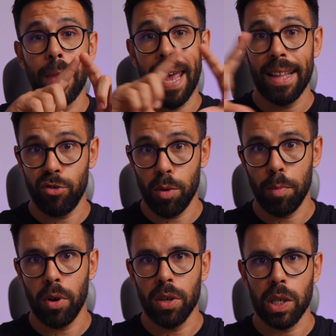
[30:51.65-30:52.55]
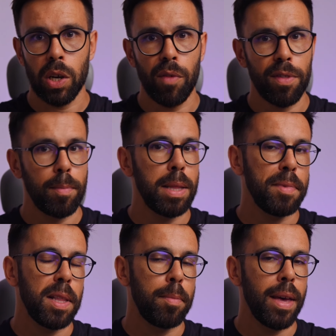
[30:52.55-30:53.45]
entry point of the
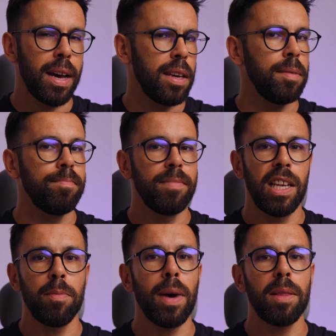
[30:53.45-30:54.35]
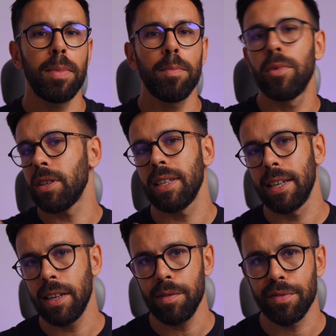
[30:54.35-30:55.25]
minimal API, it might be more than
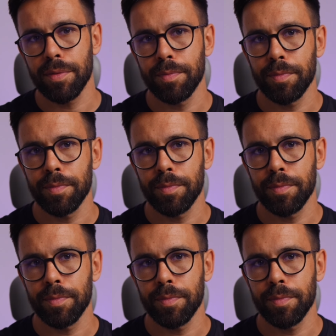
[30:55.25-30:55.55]
enough.